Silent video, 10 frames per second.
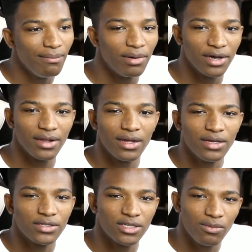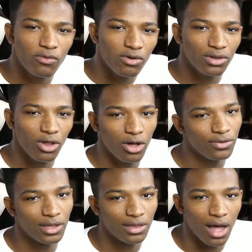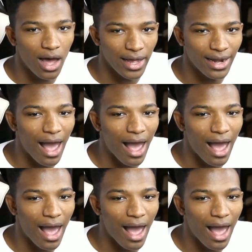but somewhere along the line,